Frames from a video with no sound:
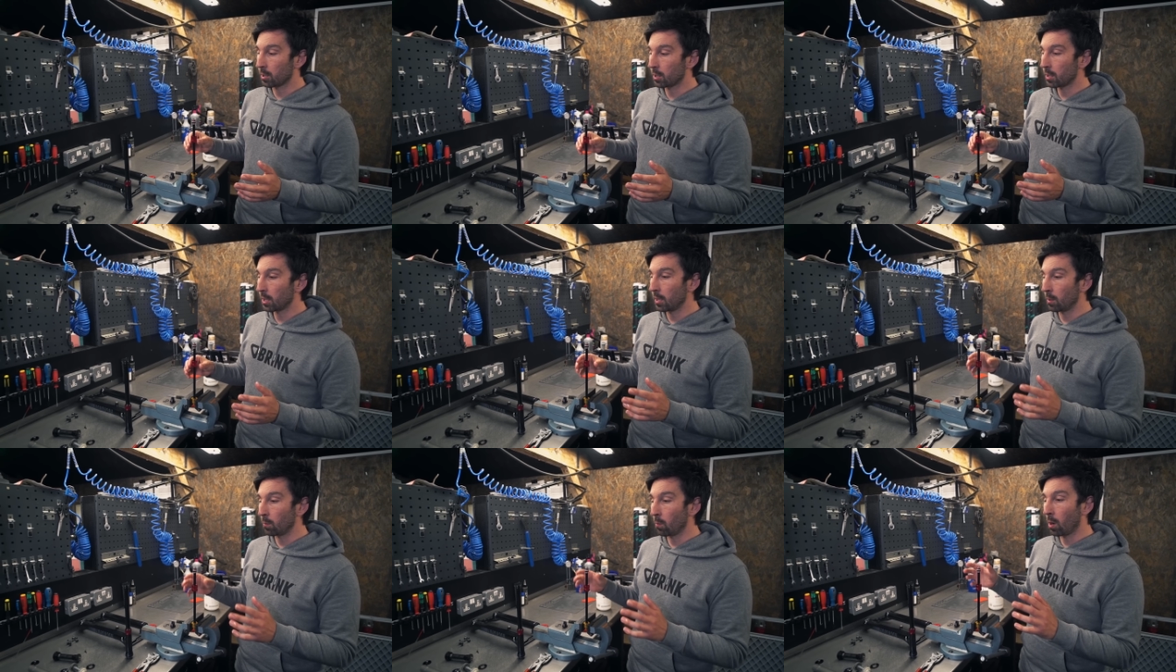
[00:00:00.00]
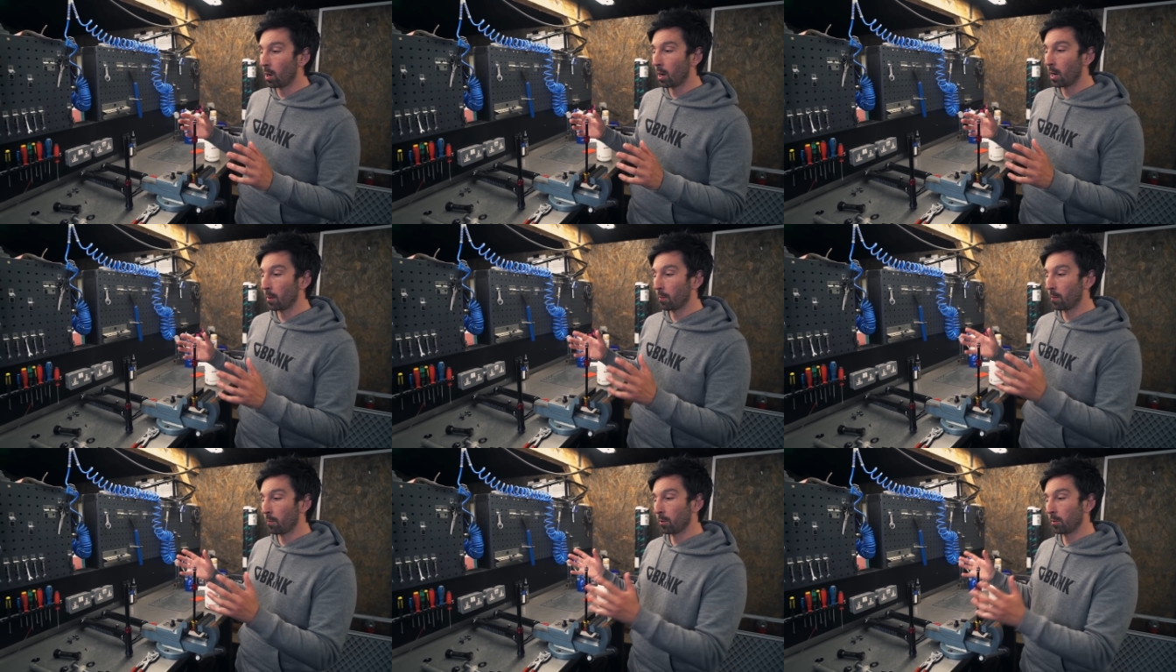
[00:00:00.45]
see
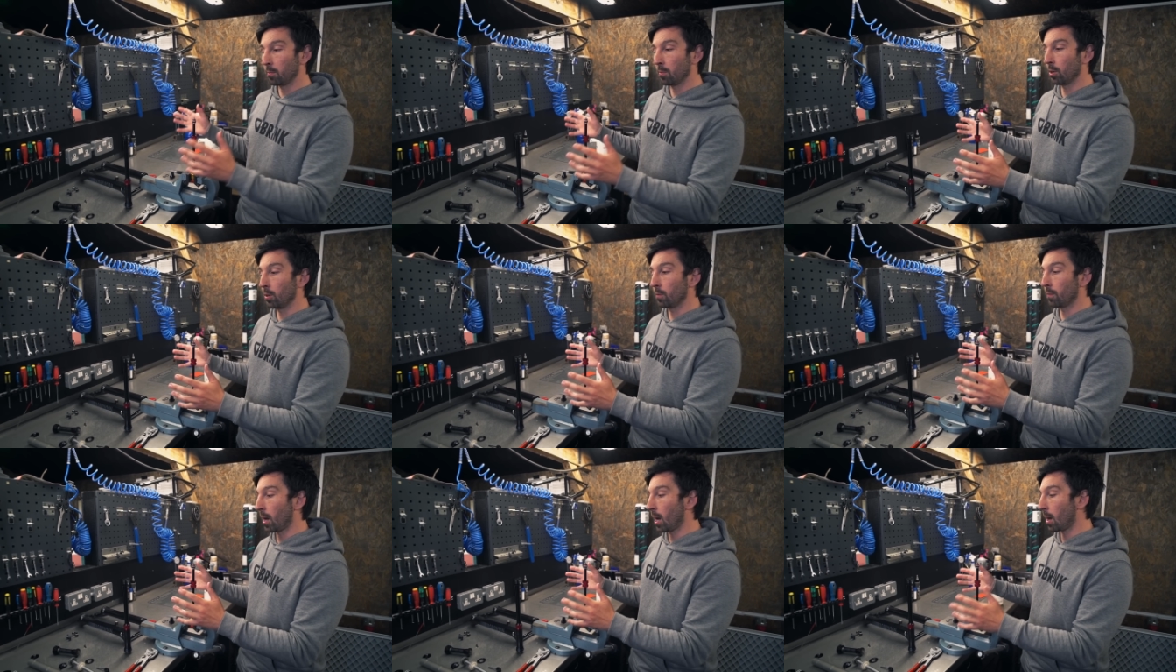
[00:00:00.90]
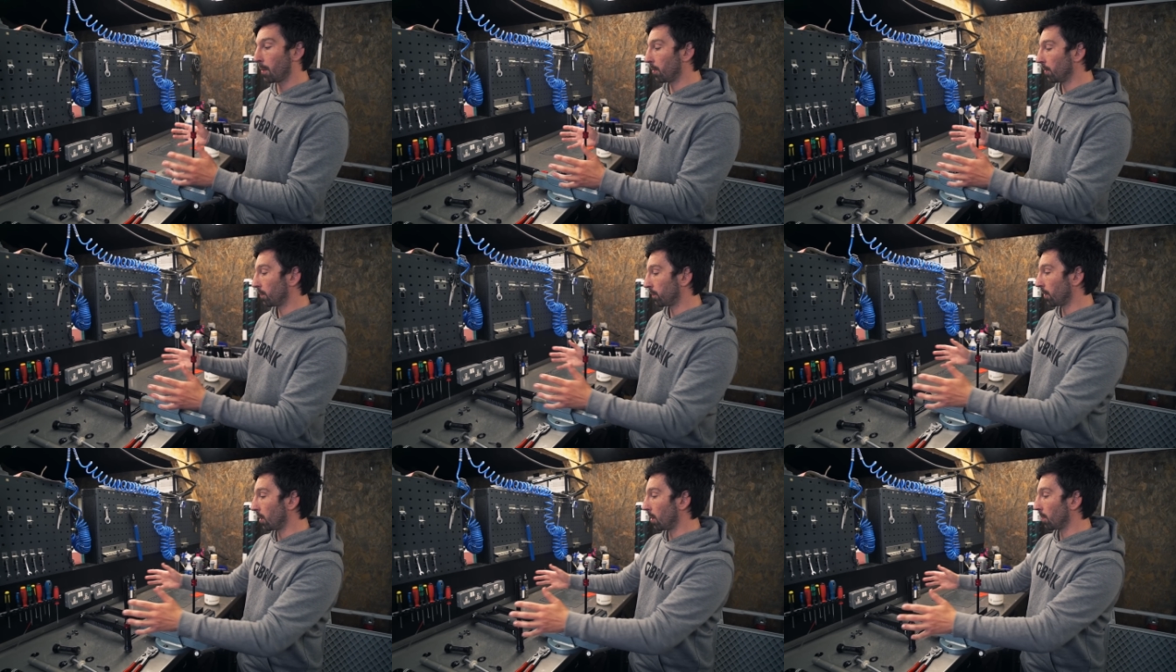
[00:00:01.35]
why when we move up
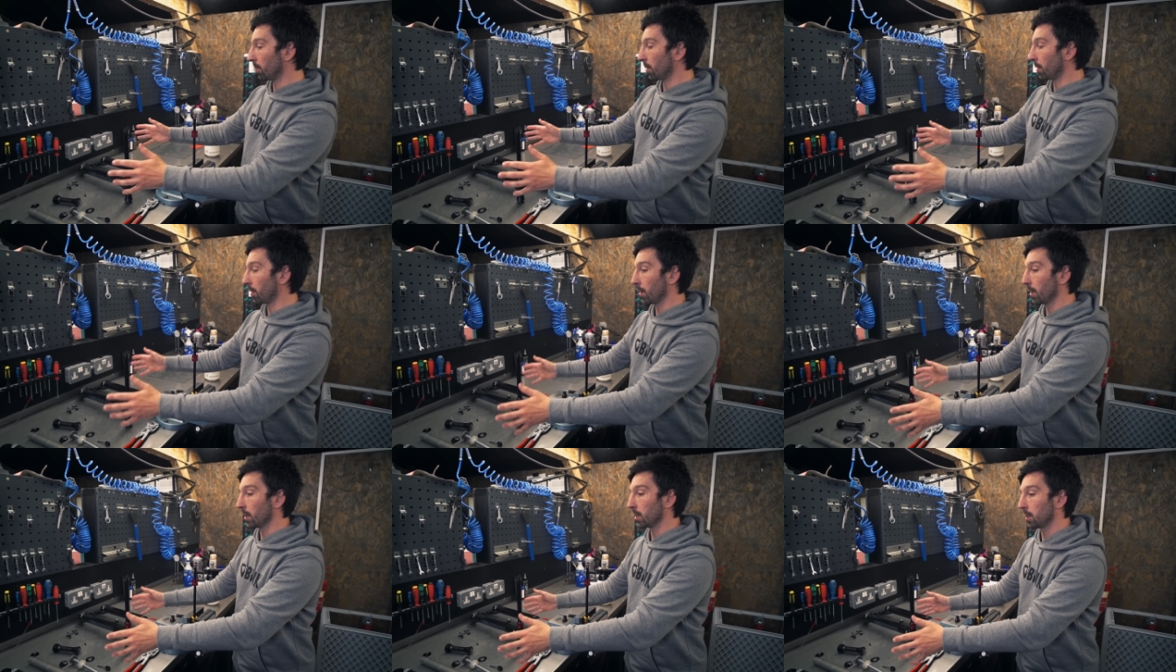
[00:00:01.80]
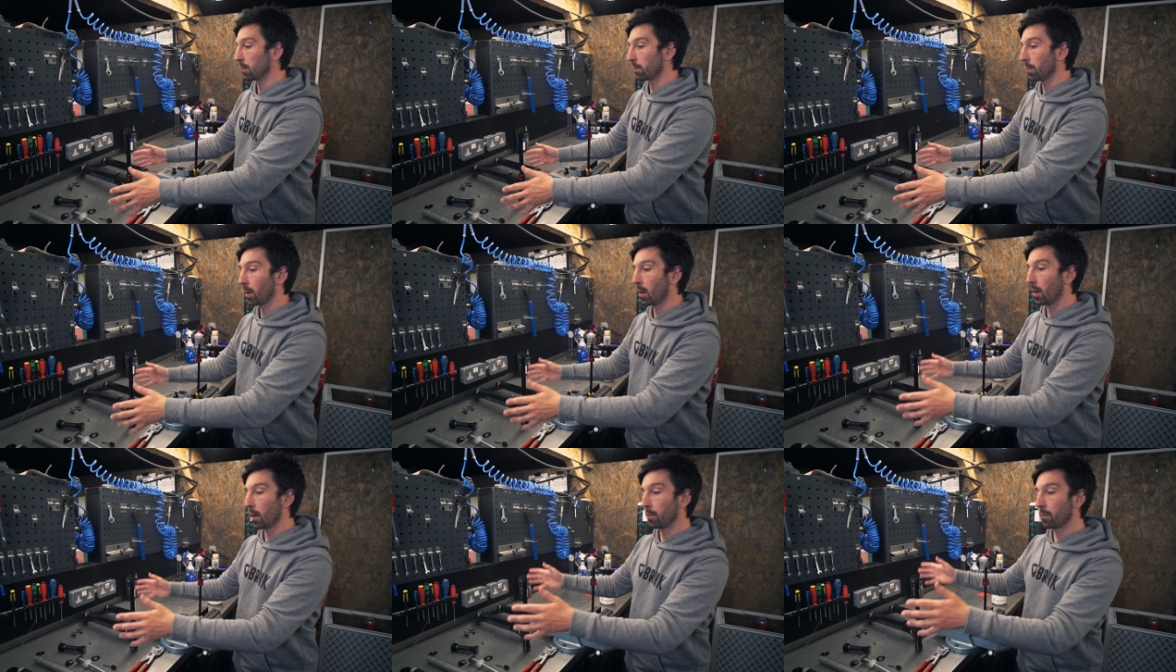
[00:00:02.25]
from
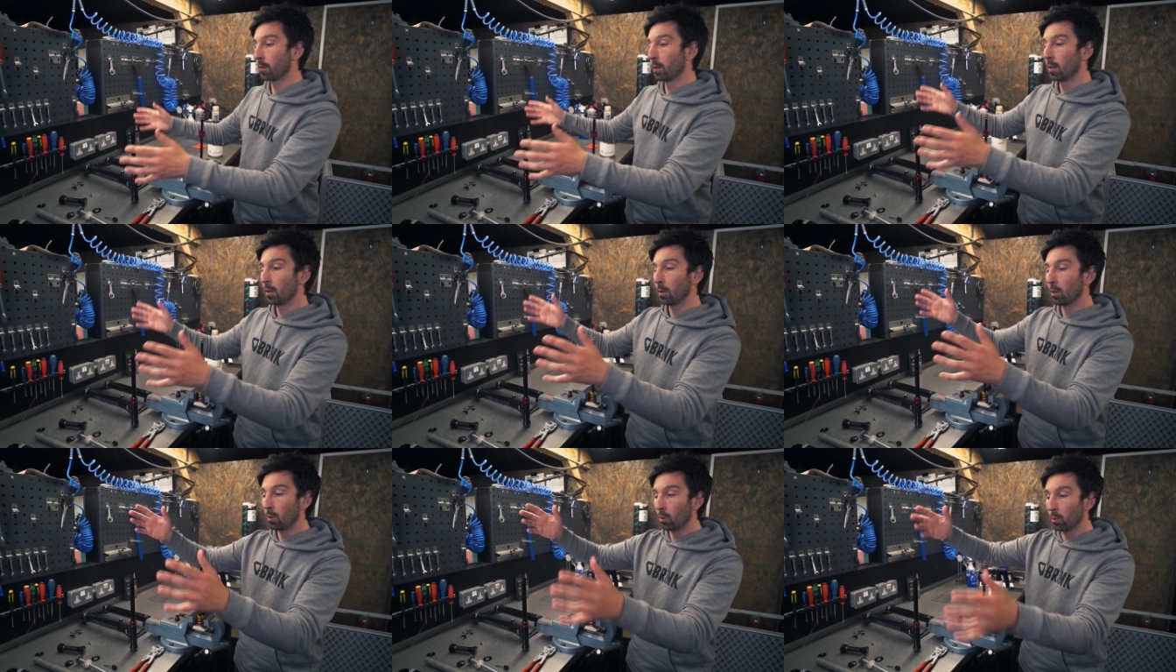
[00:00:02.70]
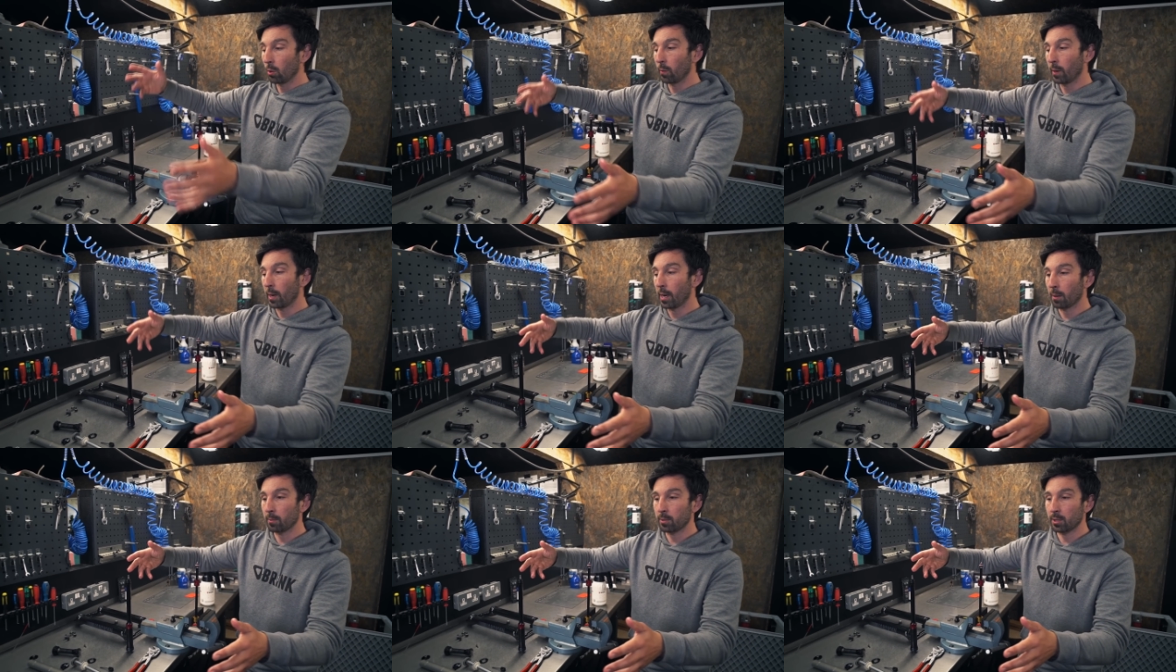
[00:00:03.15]
35 all the
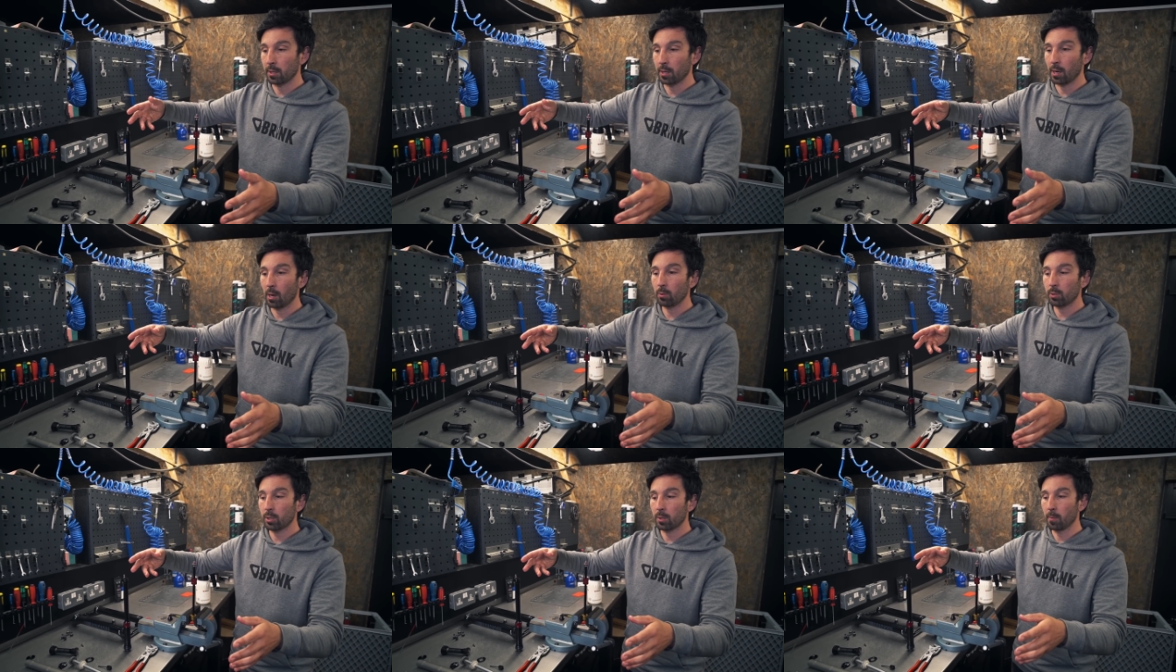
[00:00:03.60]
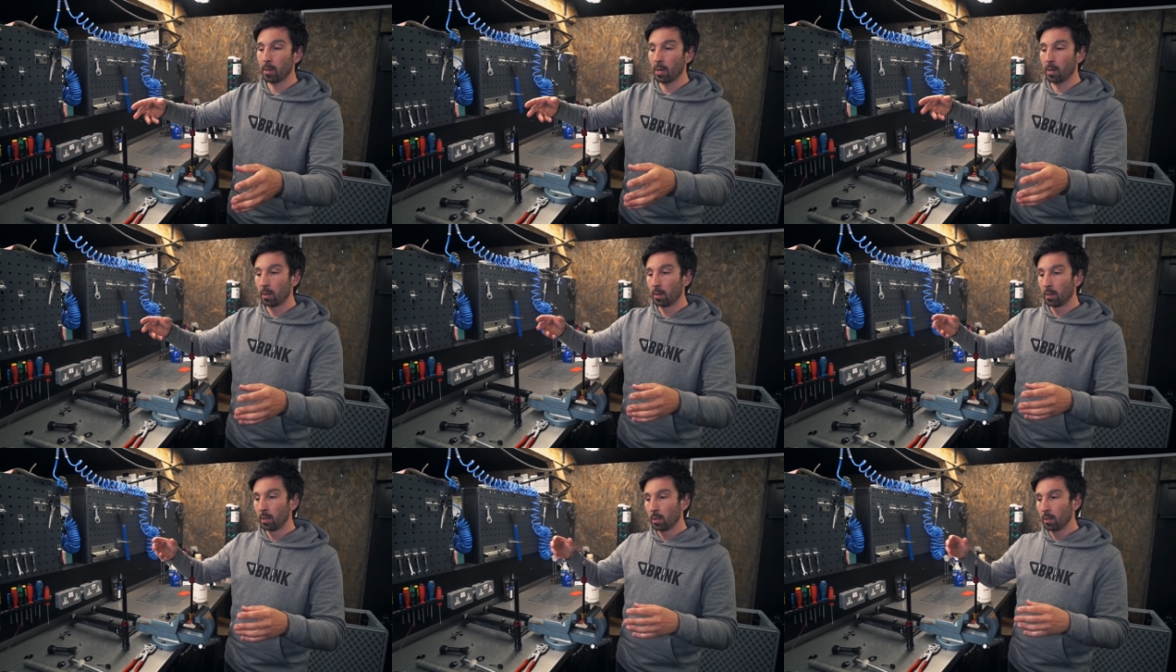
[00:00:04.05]
way up to the Ultimate,